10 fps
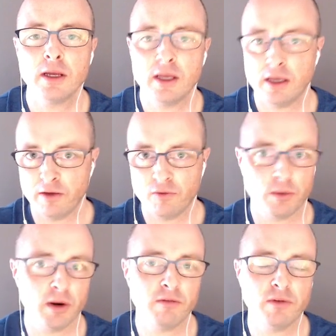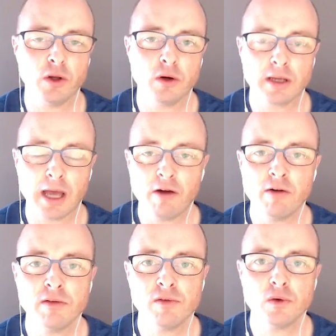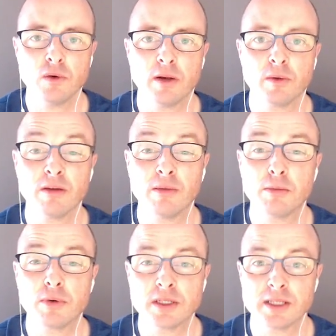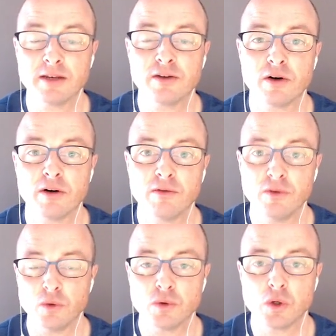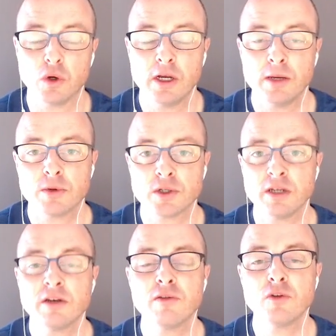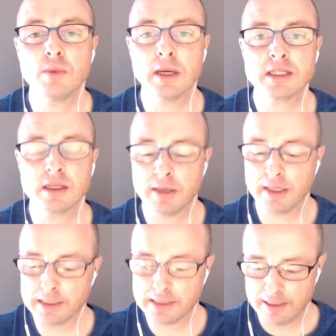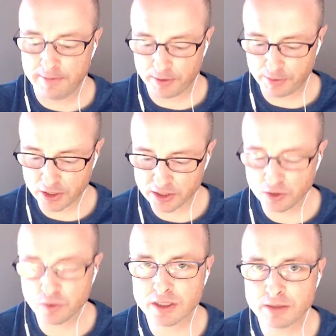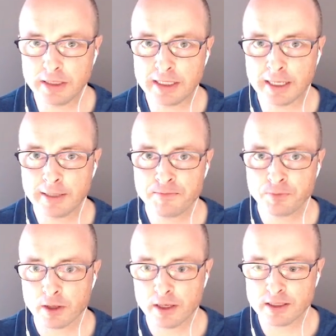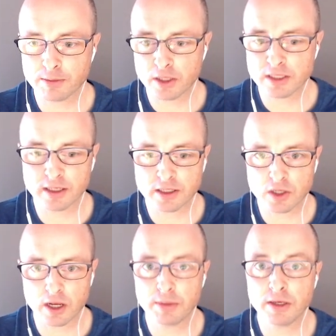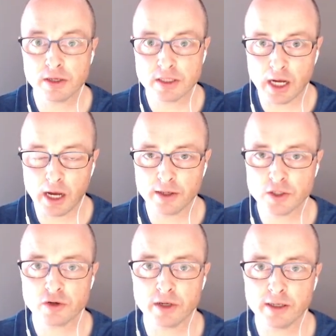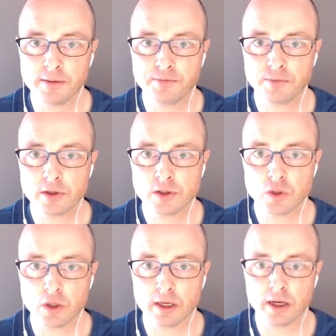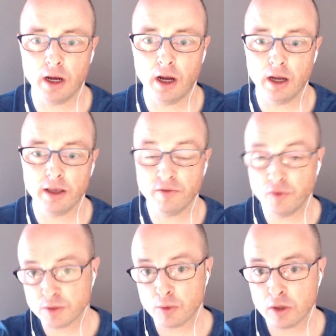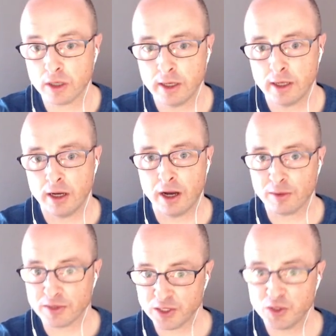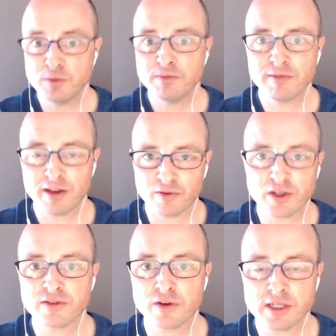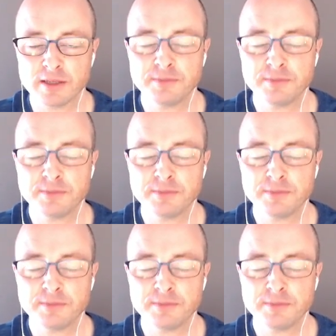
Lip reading: if we were on video, gallery view, and it would give me presenter view. So presenter view basically means the person who is speaking is the person that appears on the screen. So like if you spoke, I would see you, and vice versa.